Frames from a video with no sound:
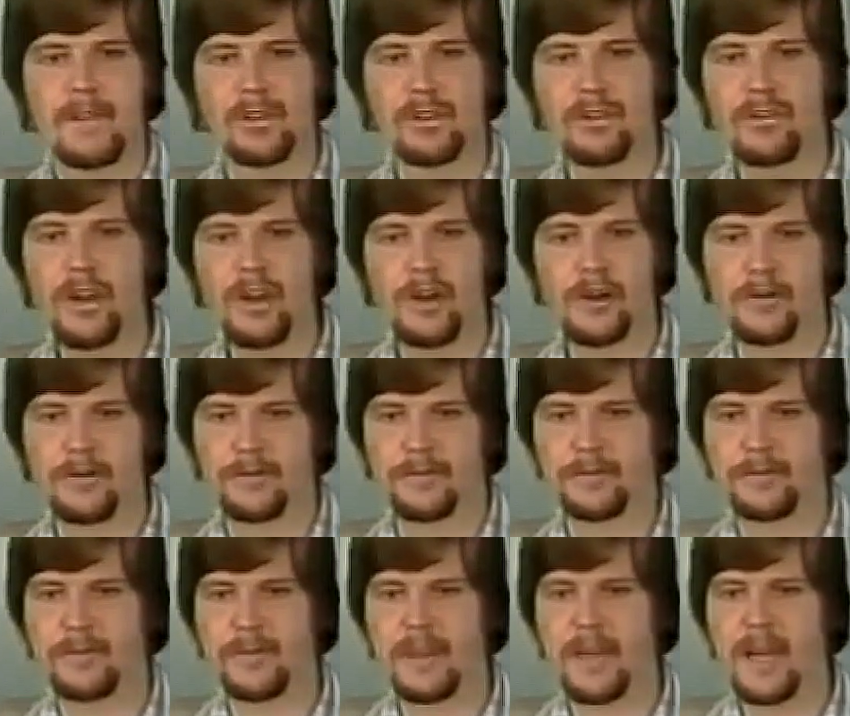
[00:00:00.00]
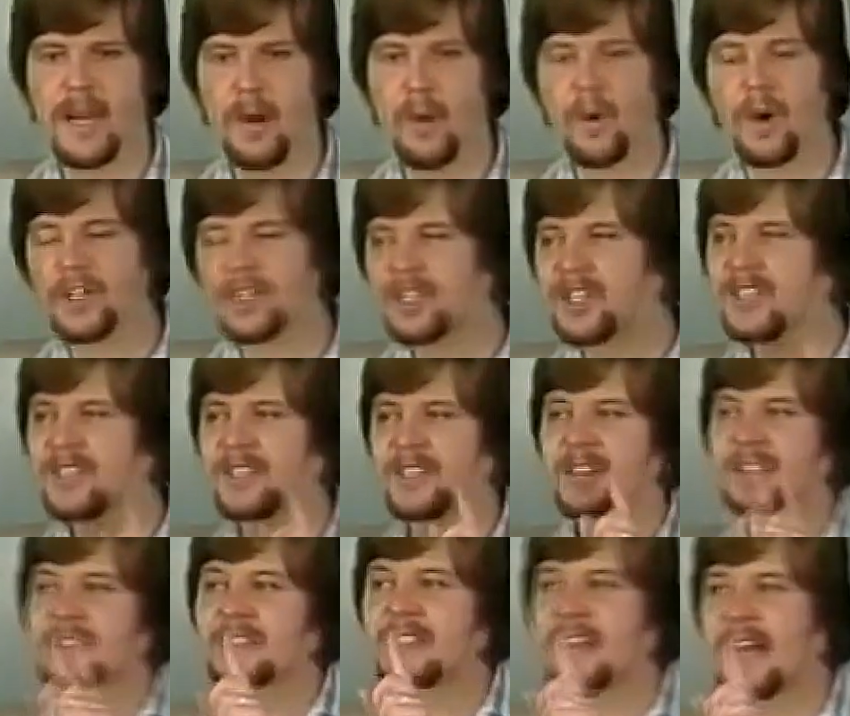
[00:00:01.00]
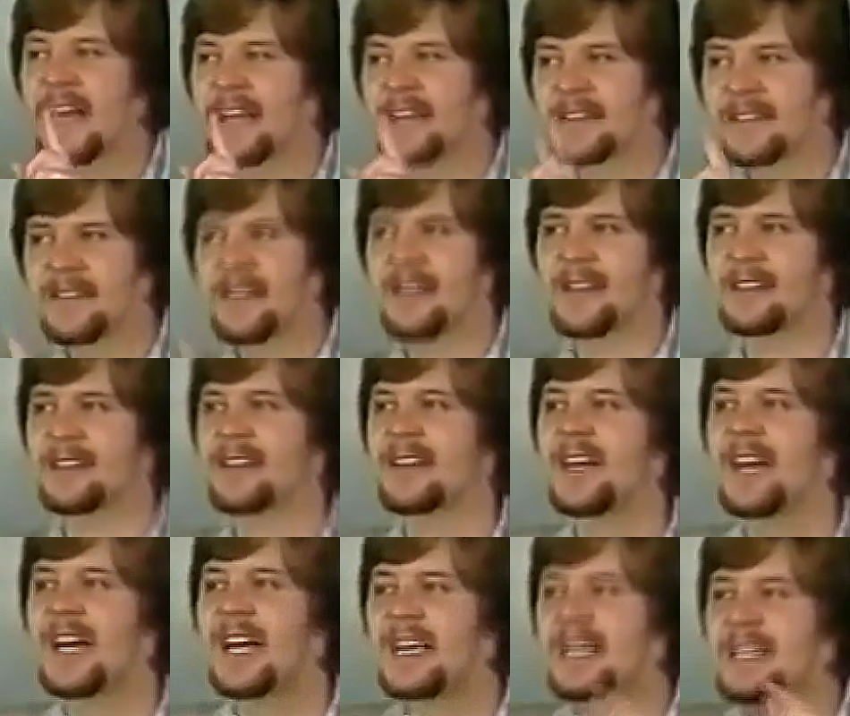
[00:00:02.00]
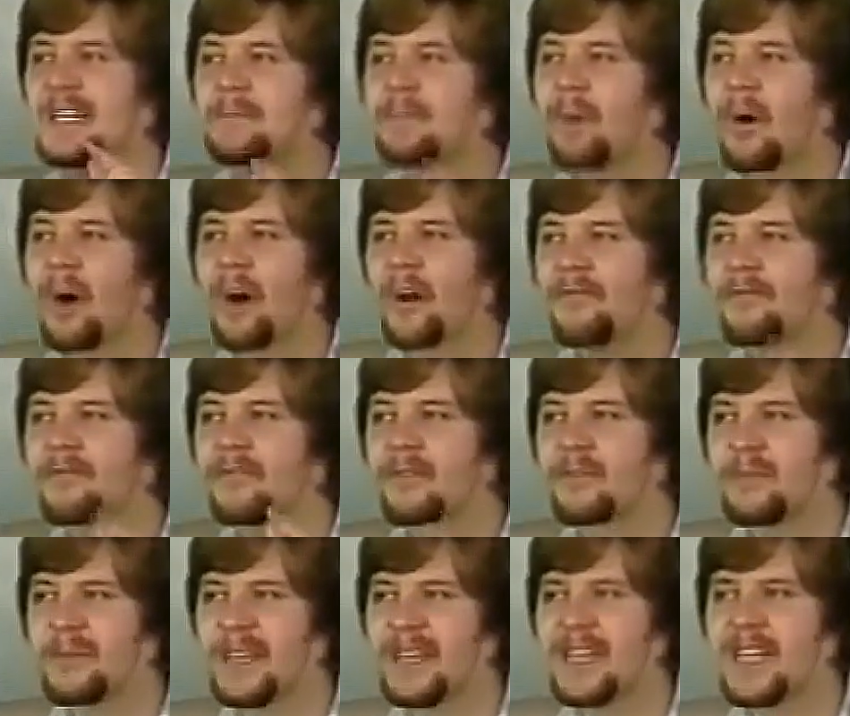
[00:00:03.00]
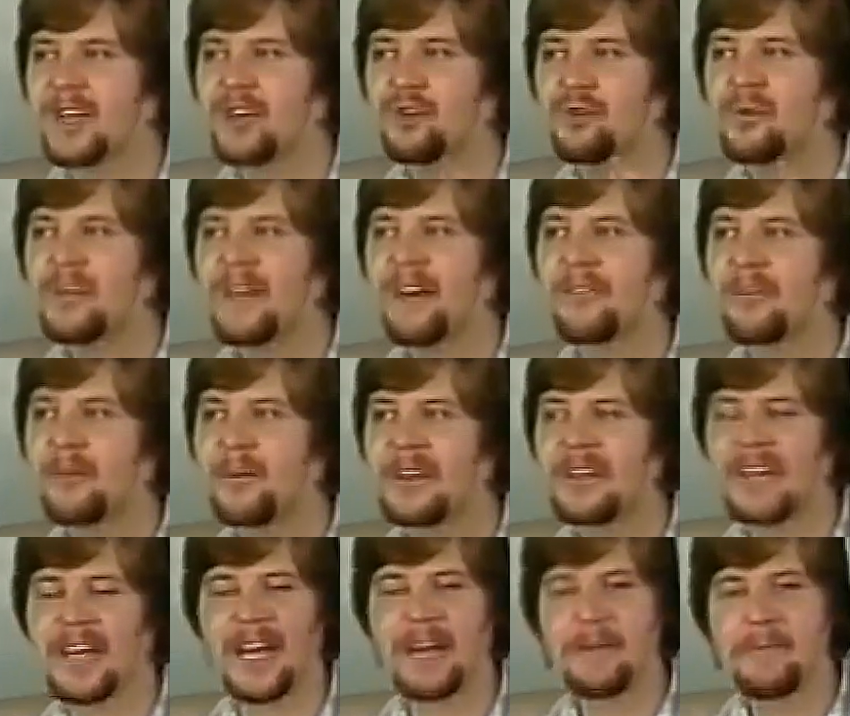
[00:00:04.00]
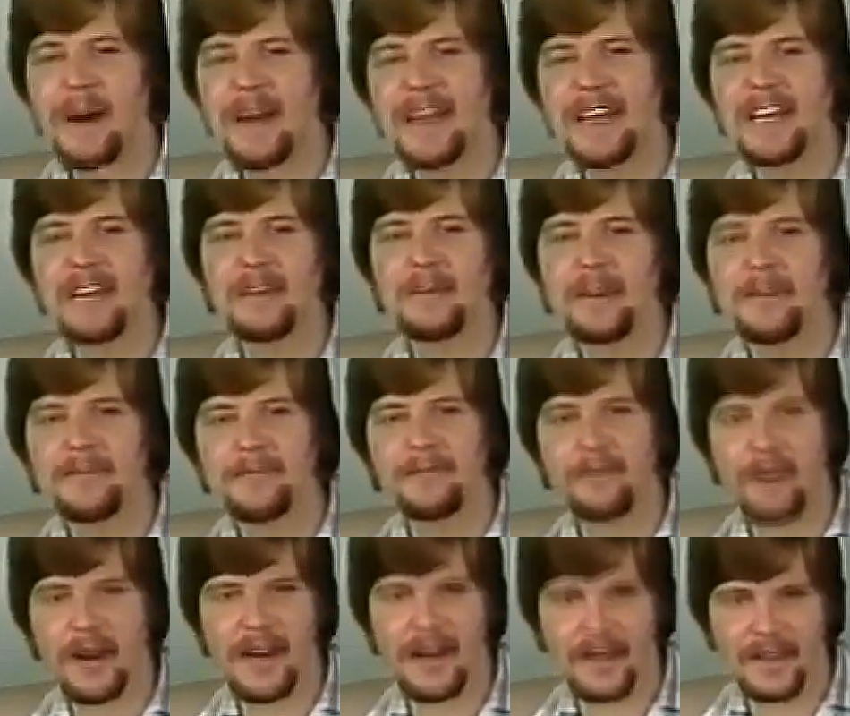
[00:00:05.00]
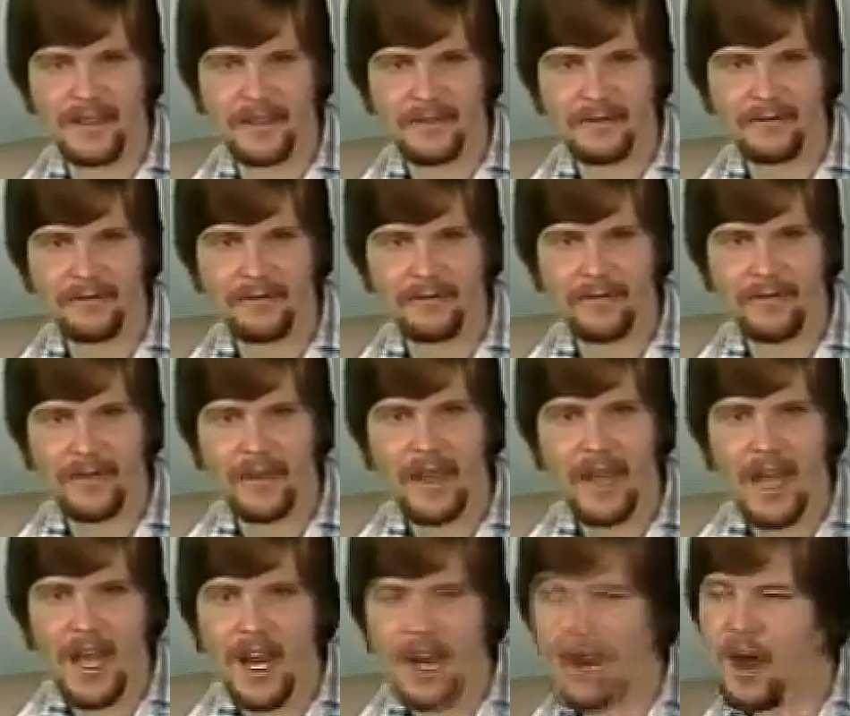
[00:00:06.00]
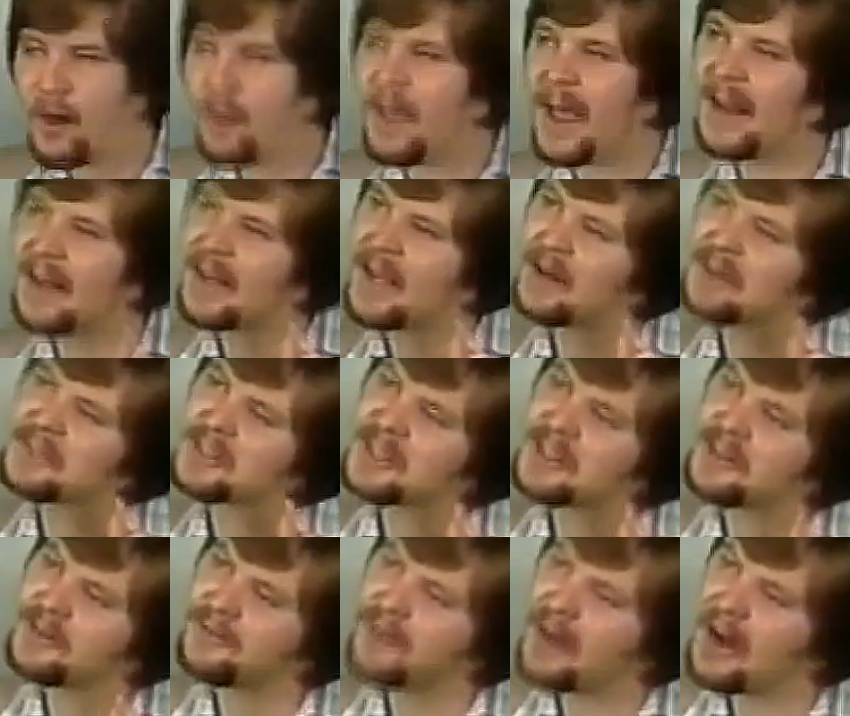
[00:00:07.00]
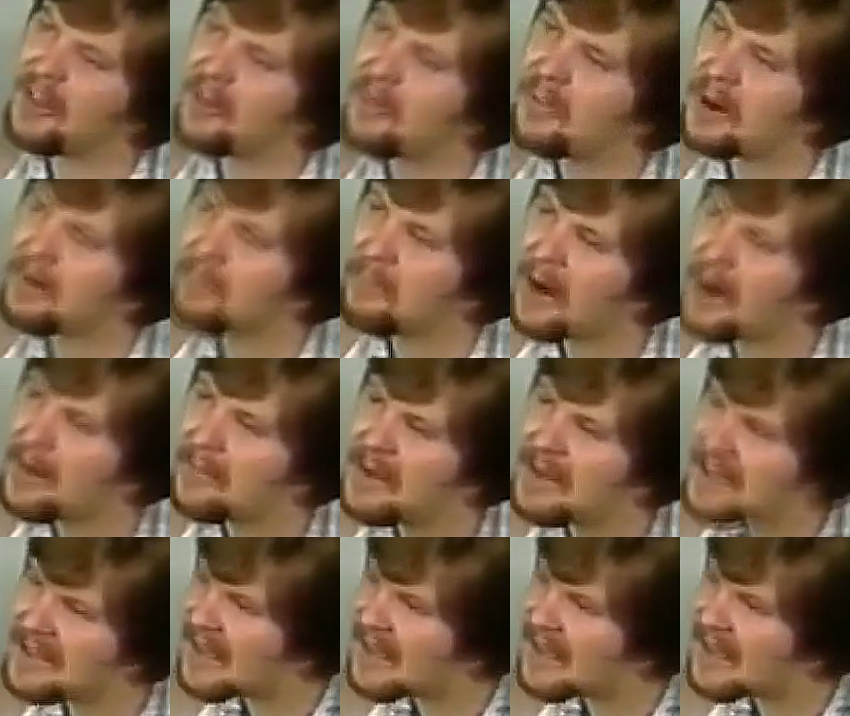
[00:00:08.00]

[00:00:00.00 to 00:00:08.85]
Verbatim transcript: To know. What Jesus is saying is this: "Depart from me, you never became my intimate friend. No man comes to the Father but by me."